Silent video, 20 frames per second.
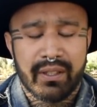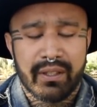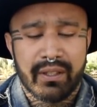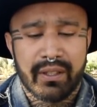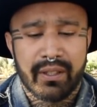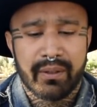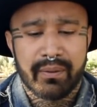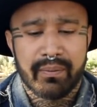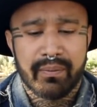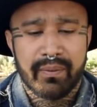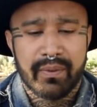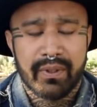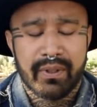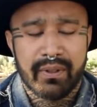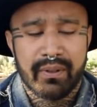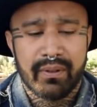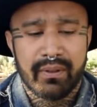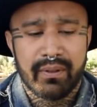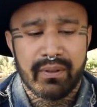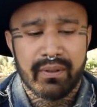know,
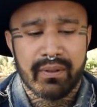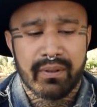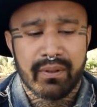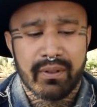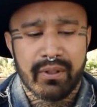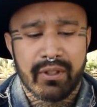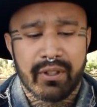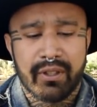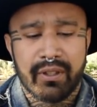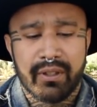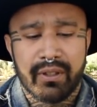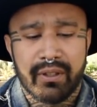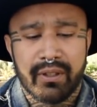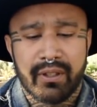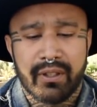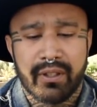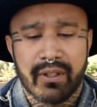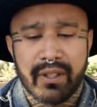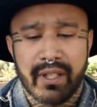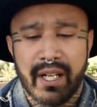you're
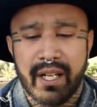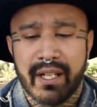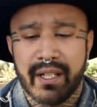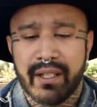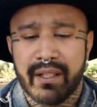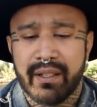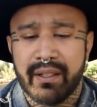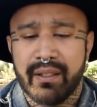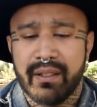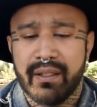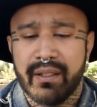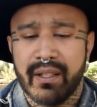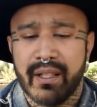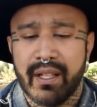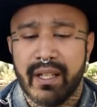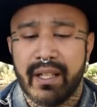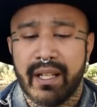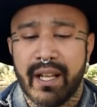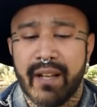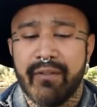creating
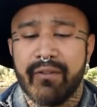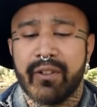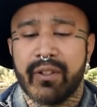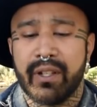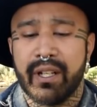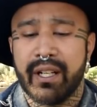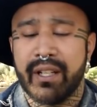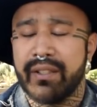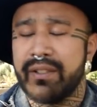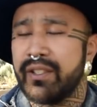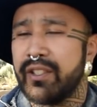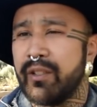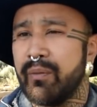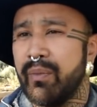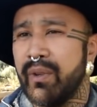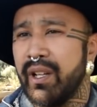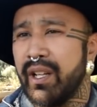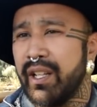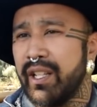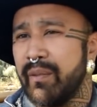and have created such a
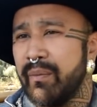bond.